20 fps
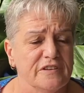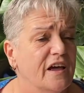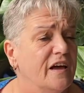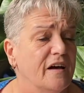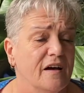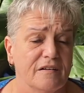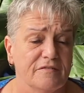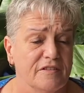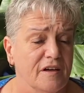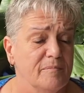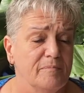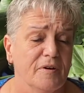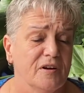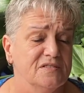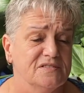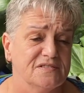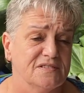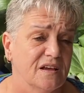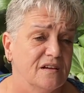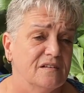Now, that
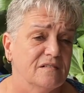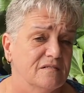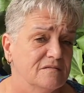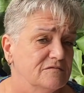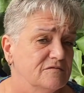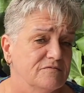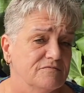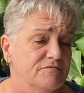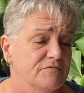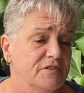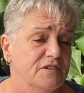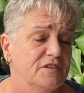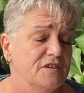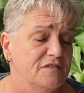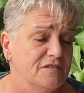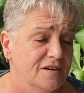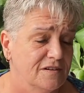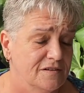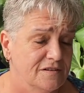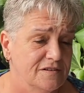might sound
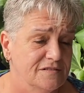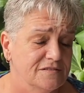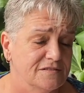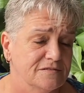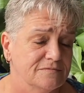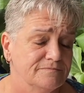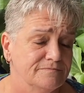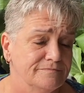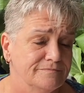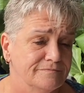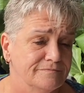ridiculous,